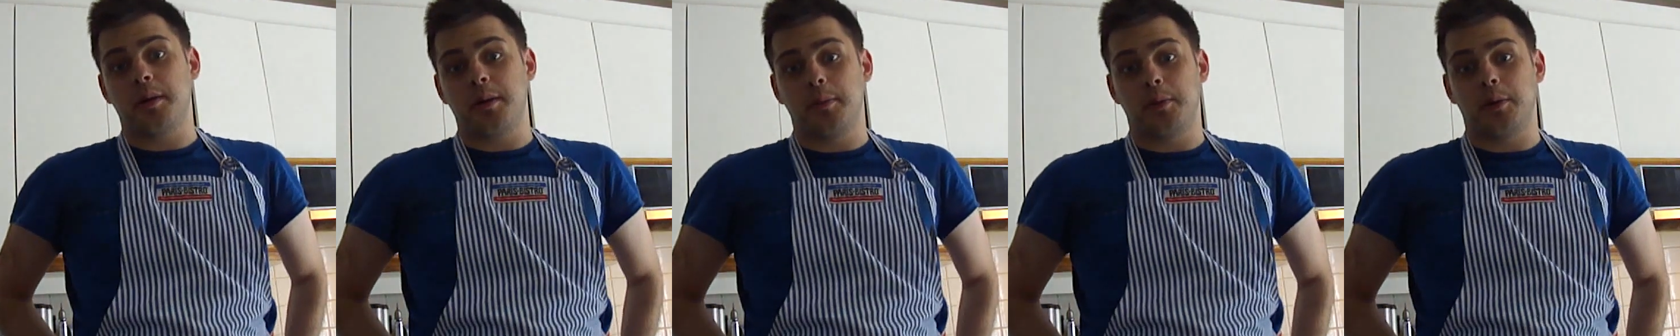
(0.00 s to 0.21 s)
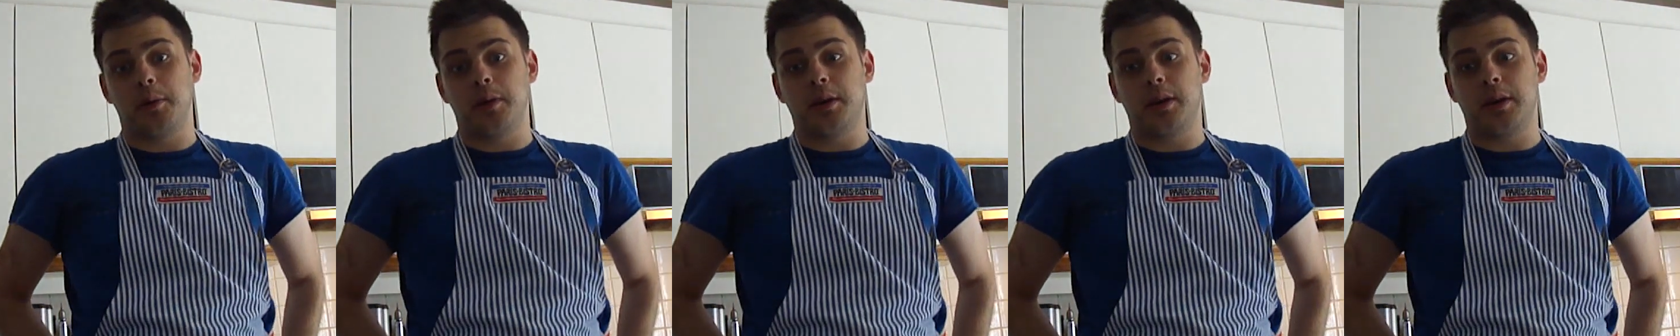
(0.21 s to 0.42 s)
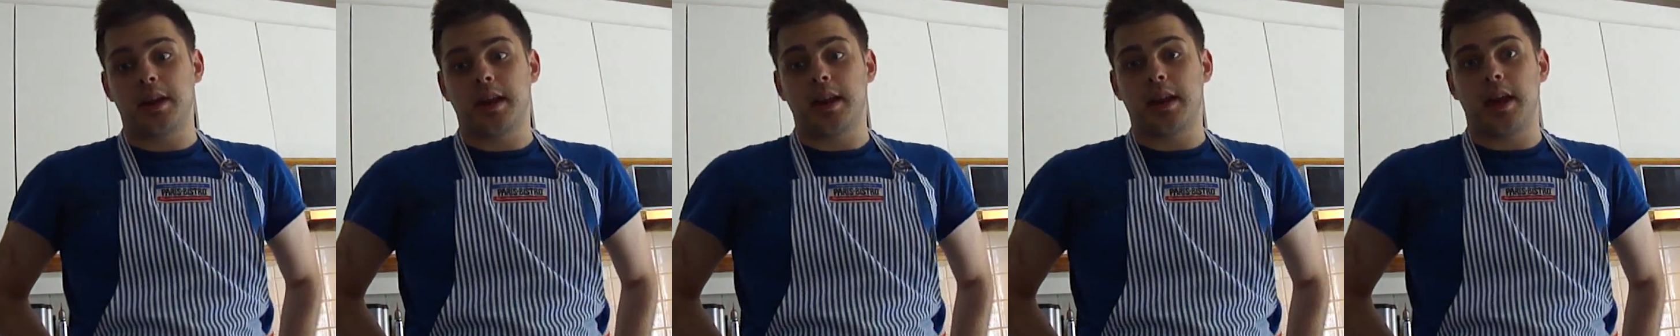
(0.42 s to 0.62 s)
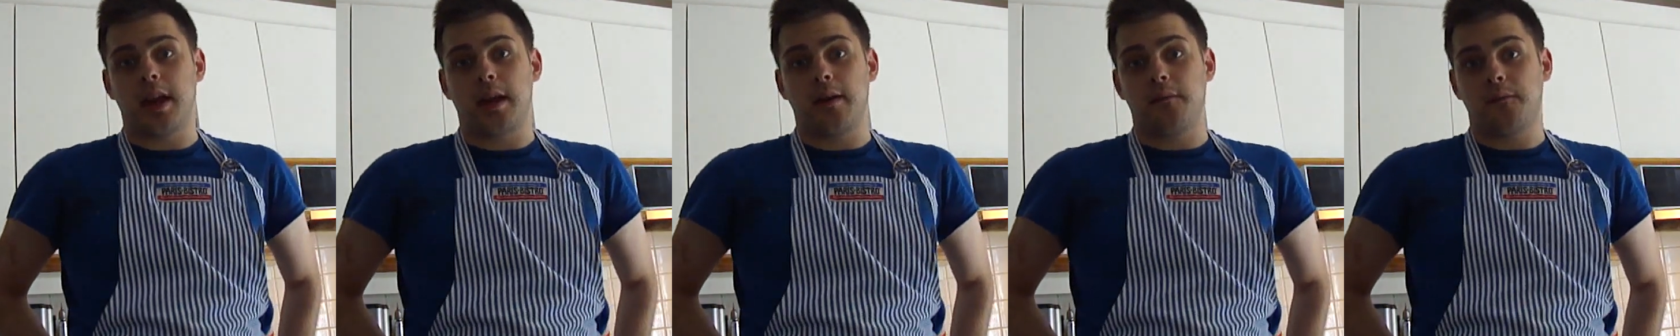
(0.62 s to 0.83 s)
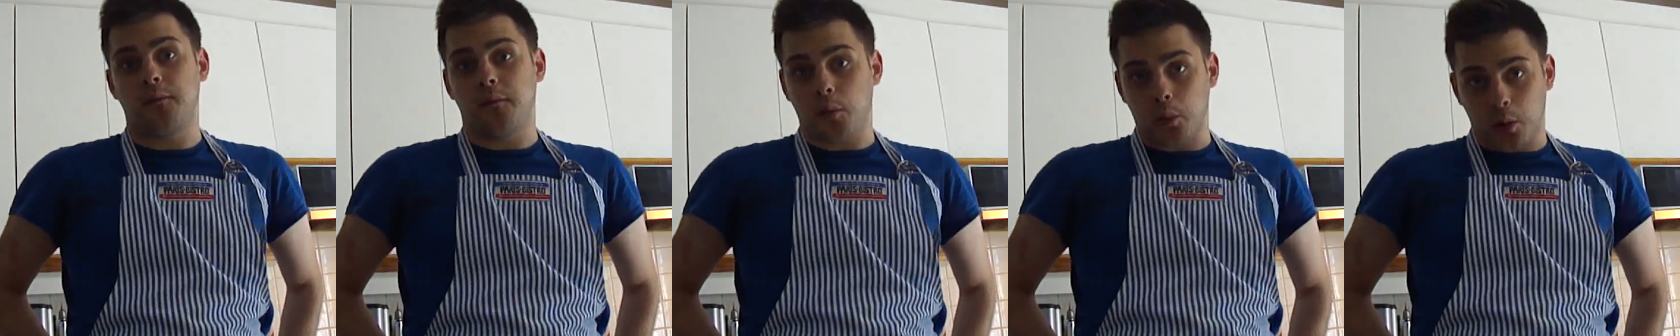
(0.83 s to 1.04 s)
to put it in
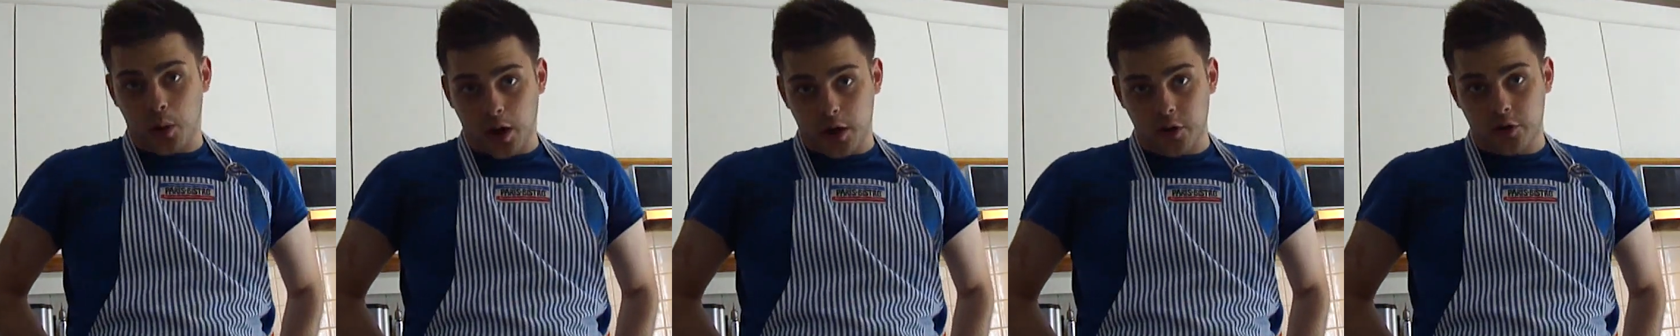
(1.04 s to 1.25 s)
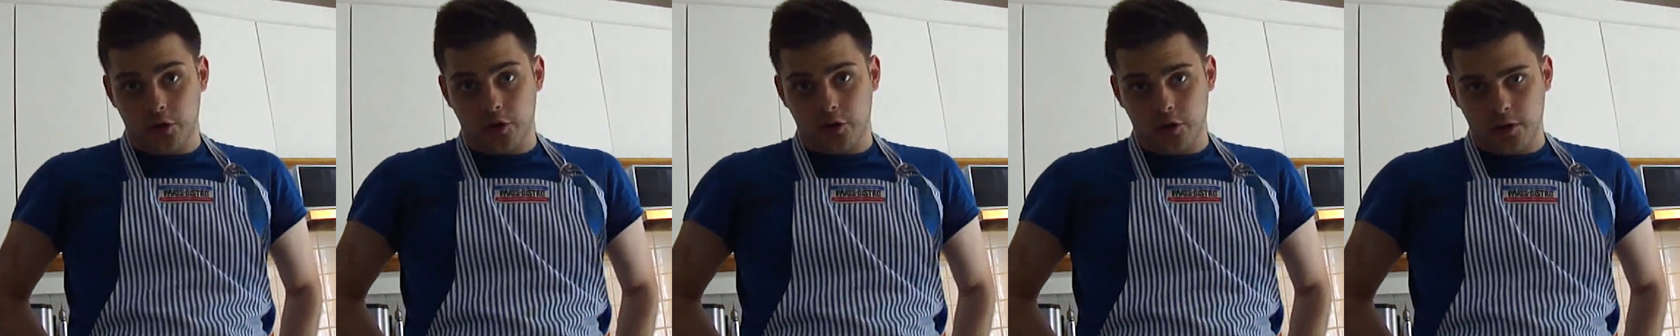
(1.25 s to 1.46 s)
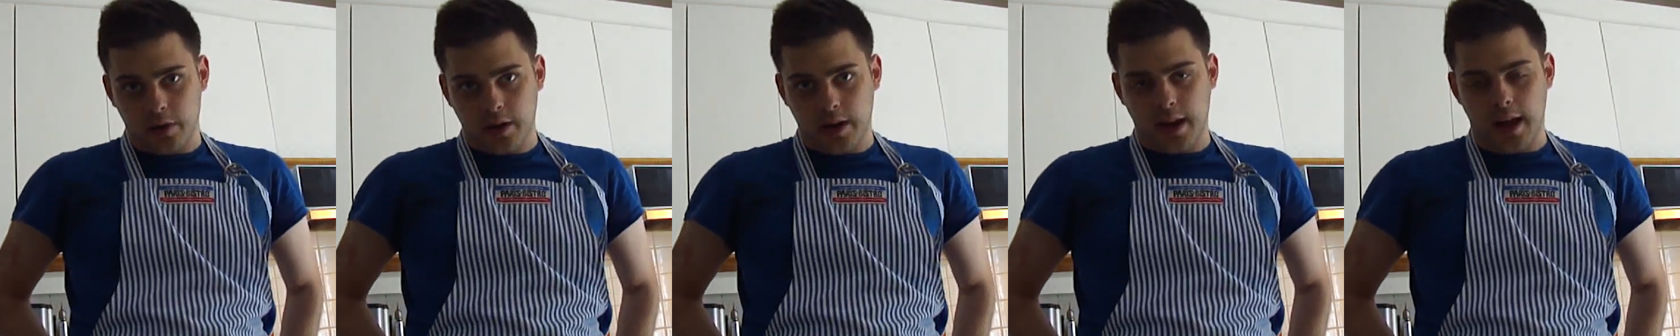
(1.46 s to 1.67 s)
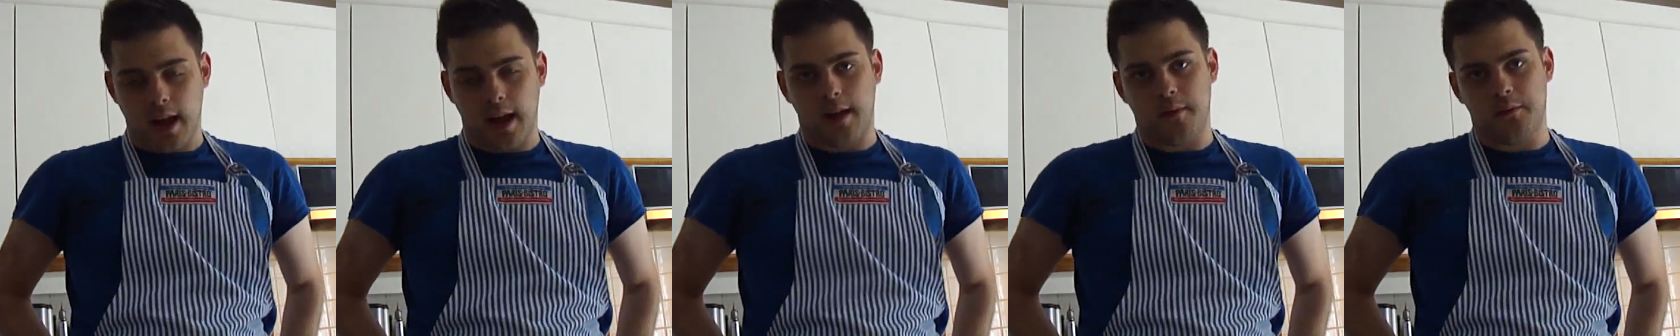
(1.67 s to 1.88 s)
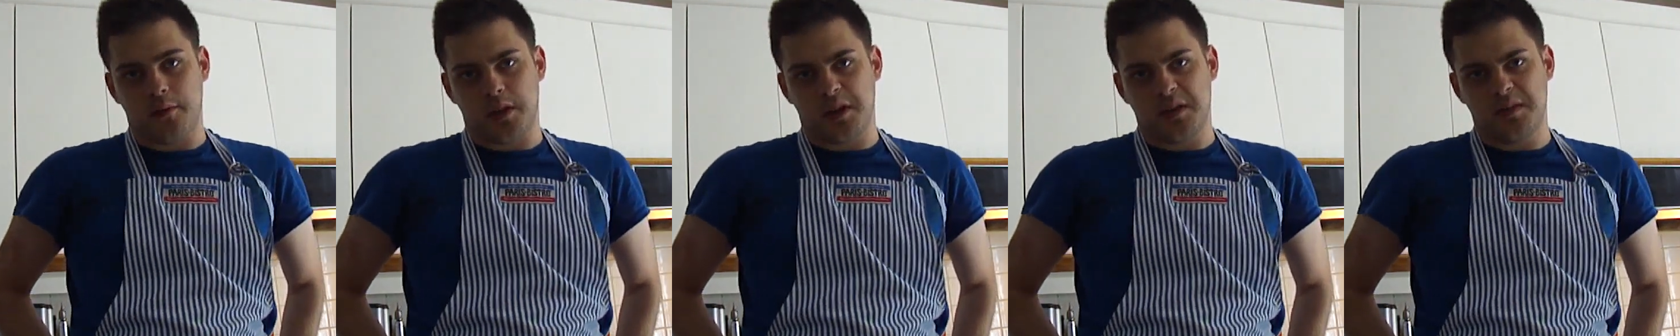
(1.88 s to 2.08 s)
a 400-degree
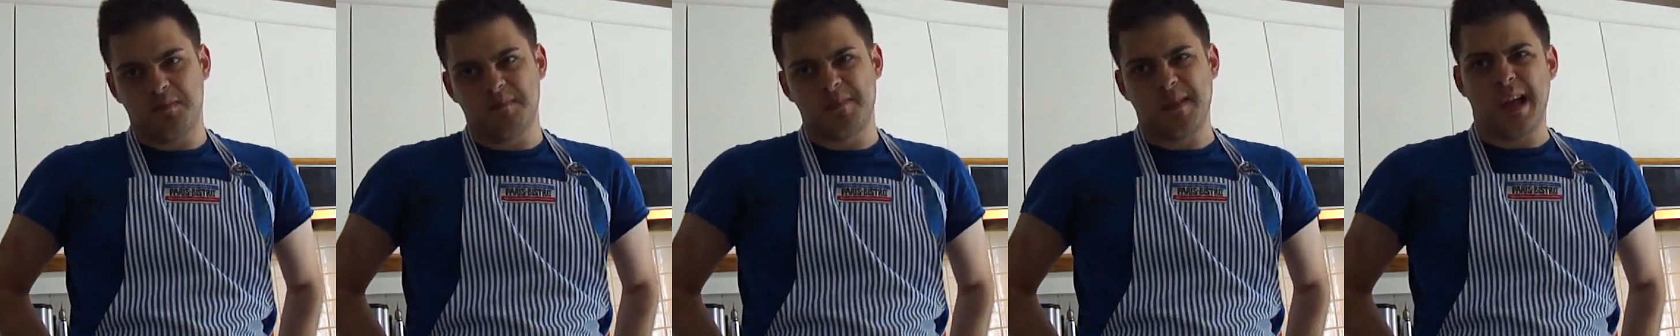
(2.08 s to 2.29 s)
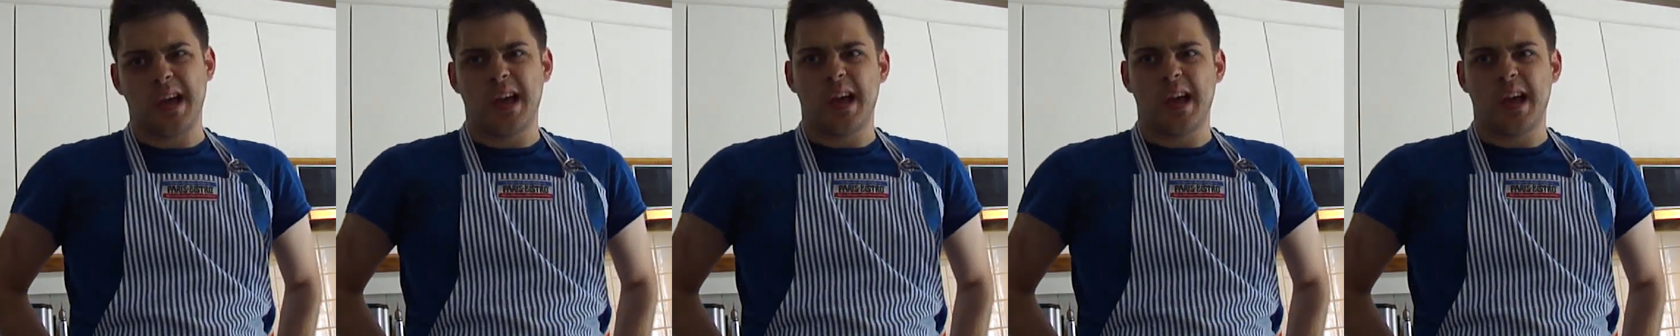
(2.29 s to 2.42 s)
oven